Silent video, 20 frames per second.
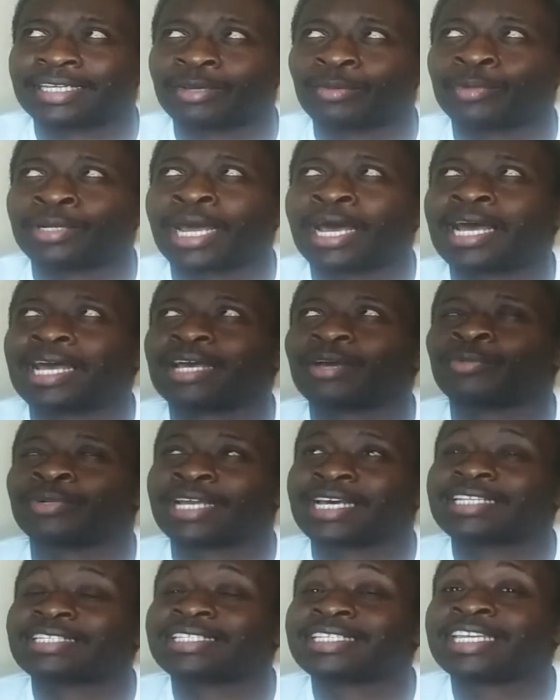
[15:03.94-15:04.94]
when
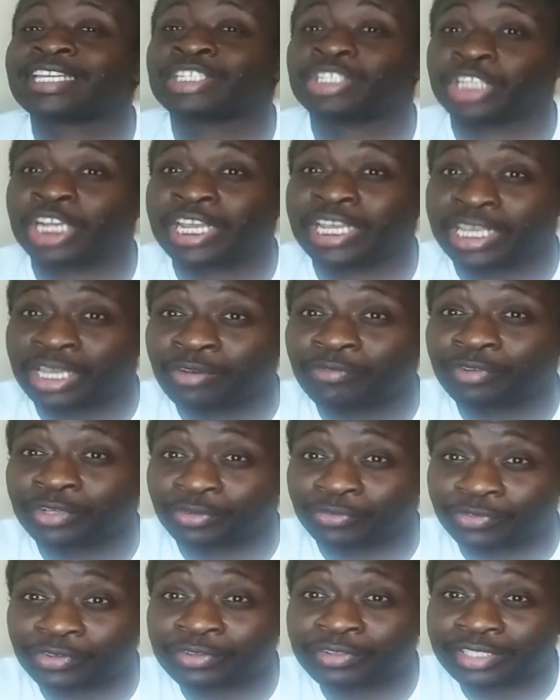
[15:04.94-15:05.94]
I seen JM for the
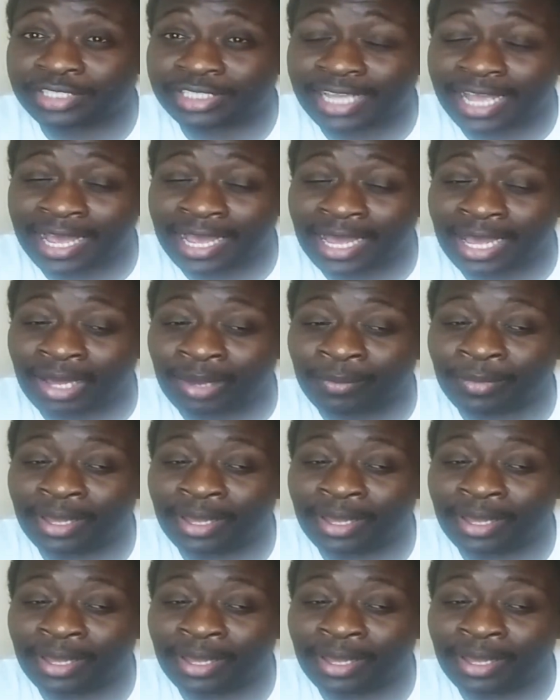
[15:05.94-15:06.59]
first time,